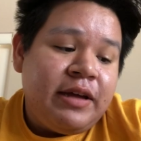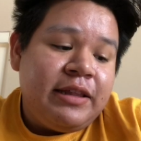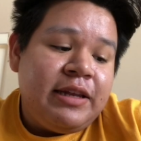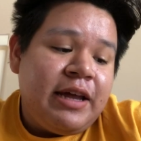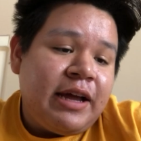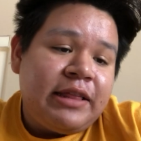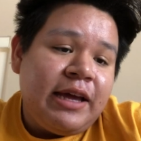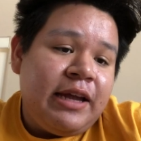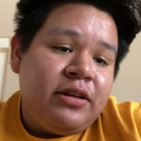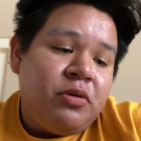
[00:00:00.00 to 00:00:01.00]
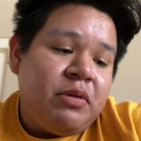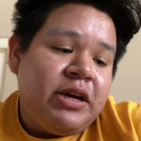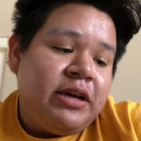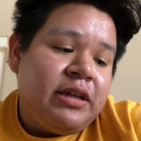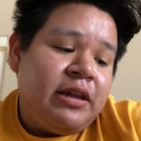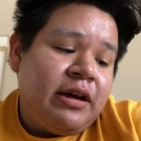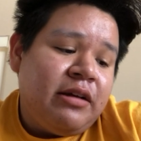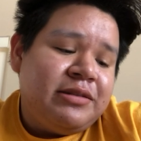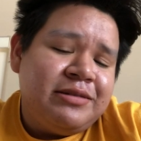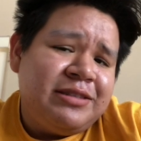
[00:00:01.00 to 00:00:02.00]
and then like at the end of the week, like
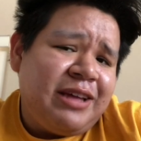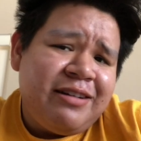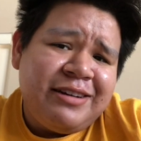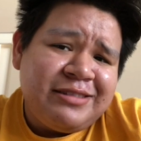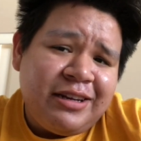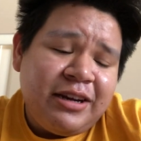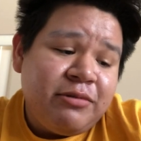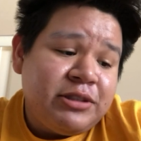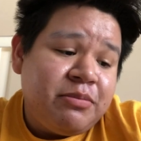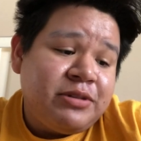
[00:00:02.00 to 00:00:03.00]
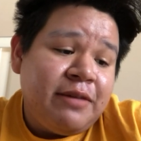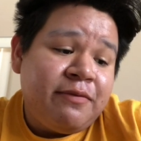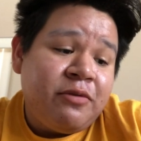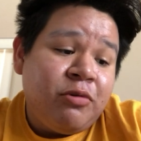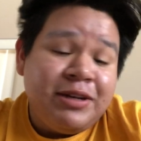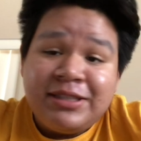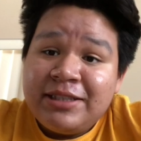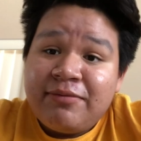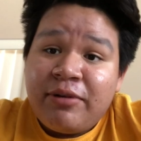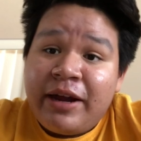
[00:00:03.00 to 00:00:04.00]
on Saturday, Sunday, we're supposed to have
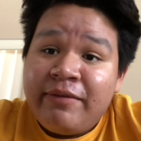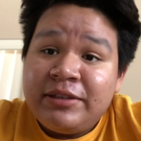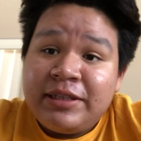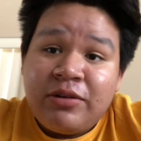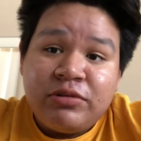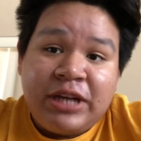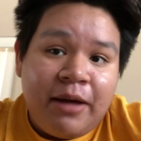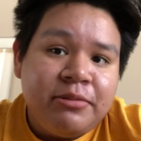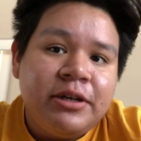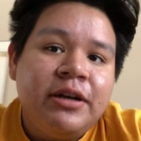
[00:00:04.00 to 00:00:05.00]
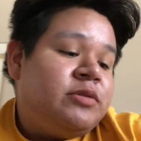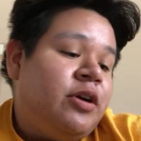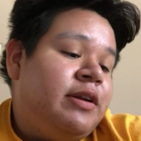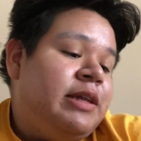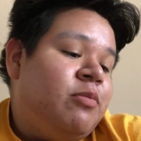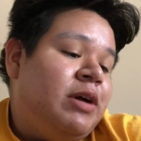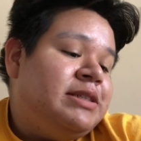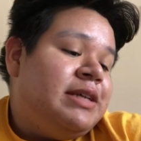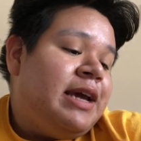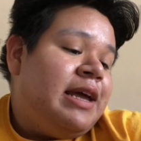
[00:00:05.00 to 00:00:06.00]
quizzes for every single chapter. Currently
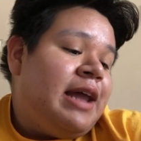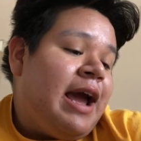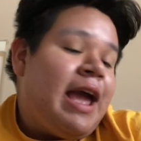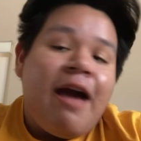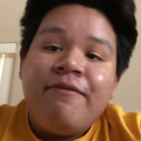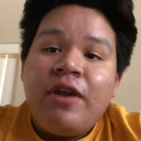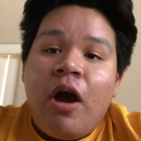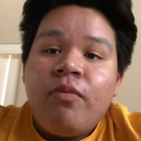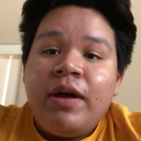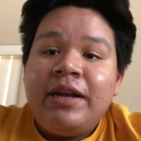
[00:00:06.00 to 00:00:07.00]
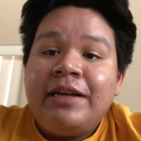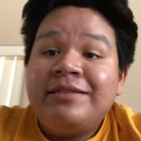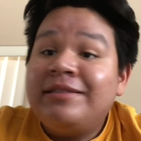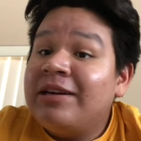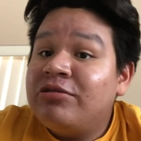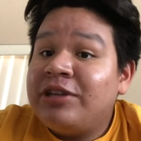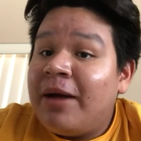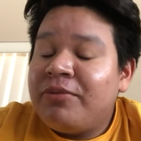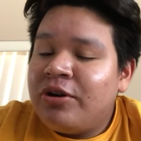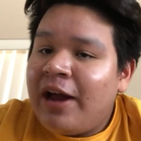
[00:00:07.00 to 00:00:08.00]
Wednesday and I have not read a single
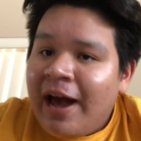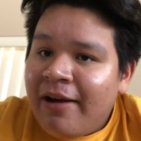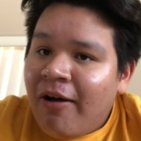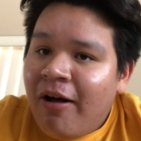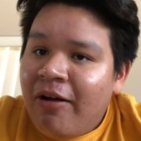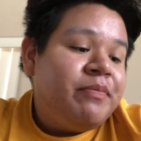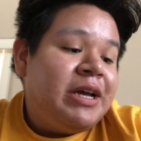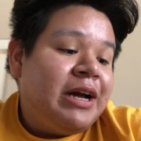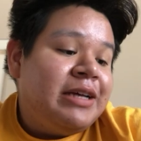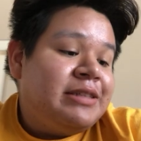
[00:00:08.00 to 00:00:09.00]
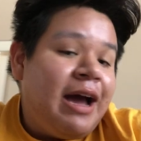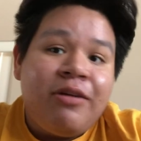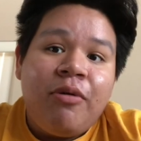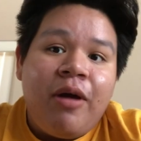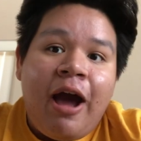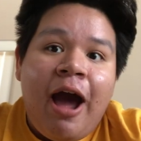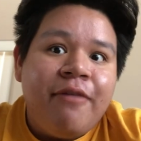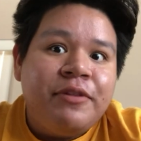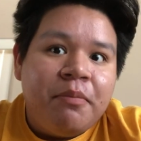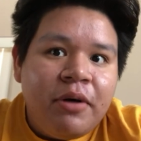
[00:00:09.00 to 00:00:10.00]
chapter at all because I don't
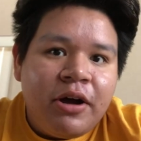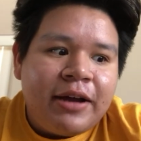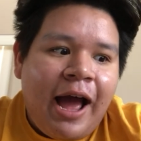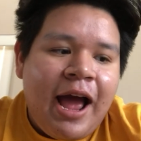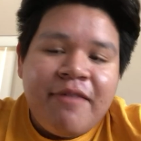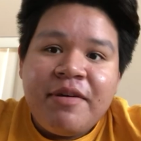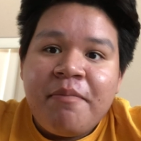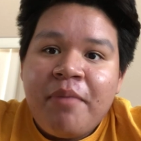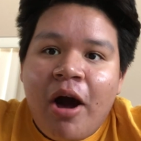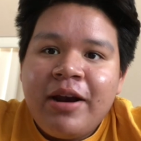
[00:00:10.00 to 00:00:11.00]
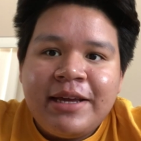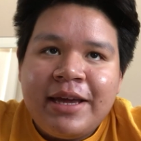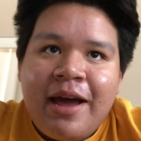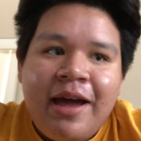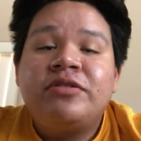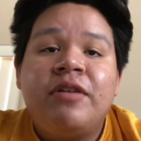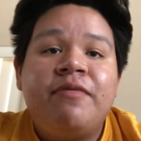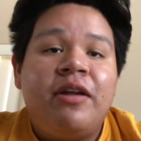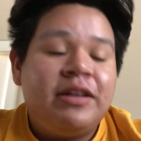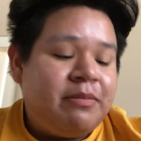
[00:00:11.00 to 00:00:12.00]
have the book. I haven't bought it yet, so I'm
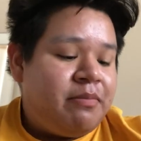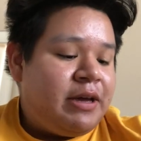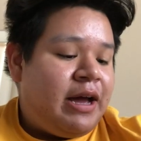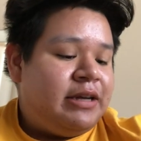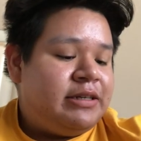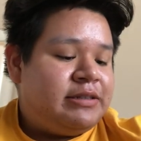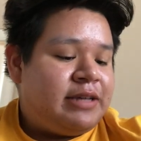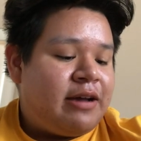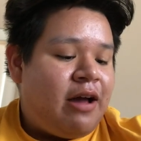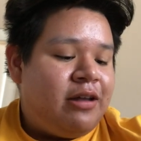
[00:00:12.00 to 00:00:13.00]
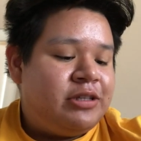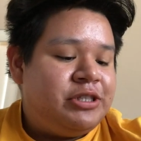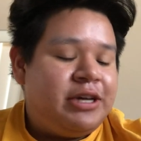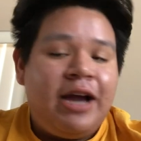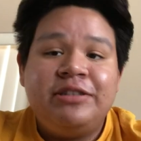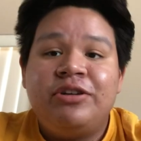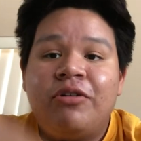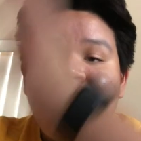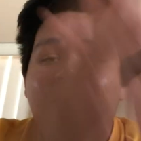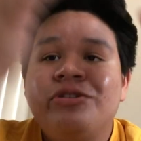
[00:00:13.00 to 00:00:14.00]
falling behind in psychology. I
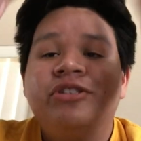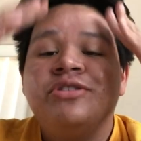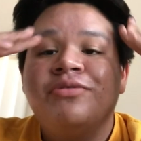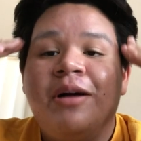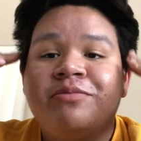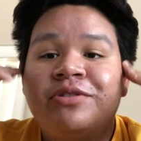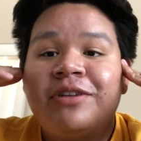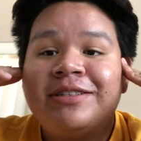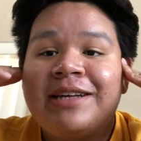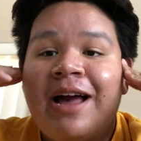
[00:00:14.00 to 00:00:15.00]
don't know what to do. I'm stressing